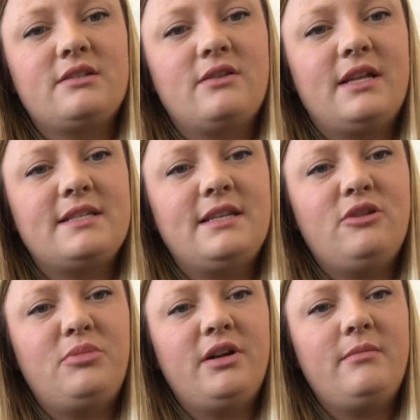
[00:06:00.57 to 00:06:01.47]
So that
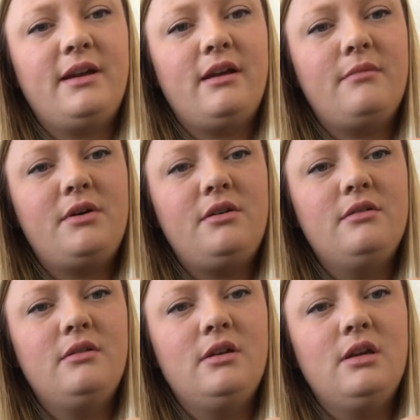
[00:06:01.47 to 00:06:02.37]
center part of my eyeball,
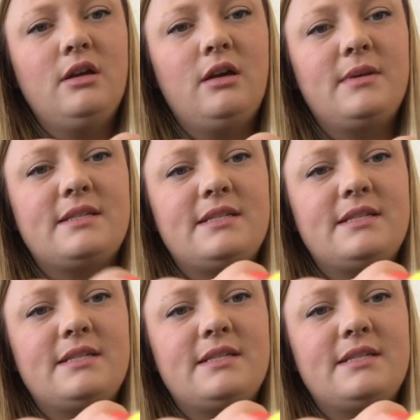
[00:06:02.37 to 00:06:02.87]
I'm going to